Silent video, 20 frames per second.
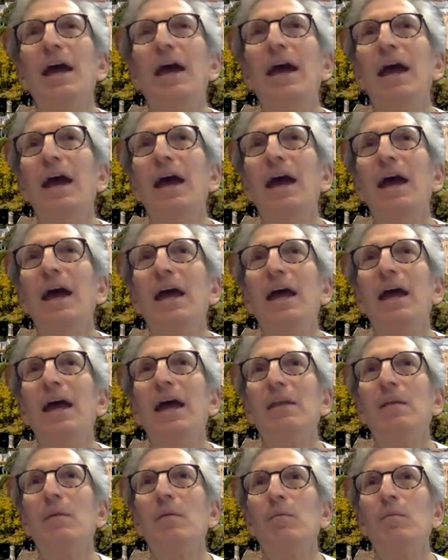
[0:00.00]
and
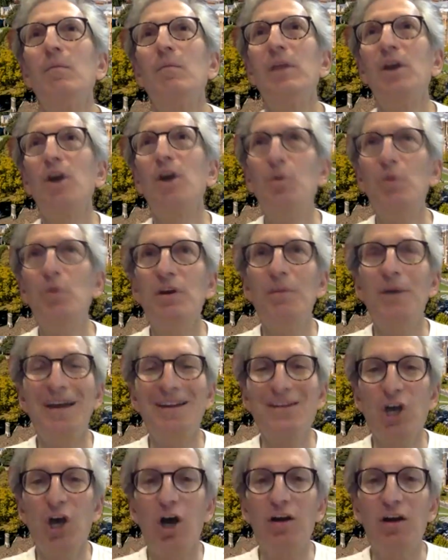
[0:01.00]
be open about
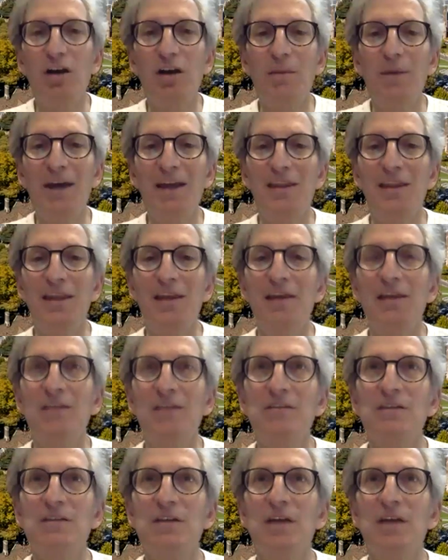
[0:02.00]
talking about things.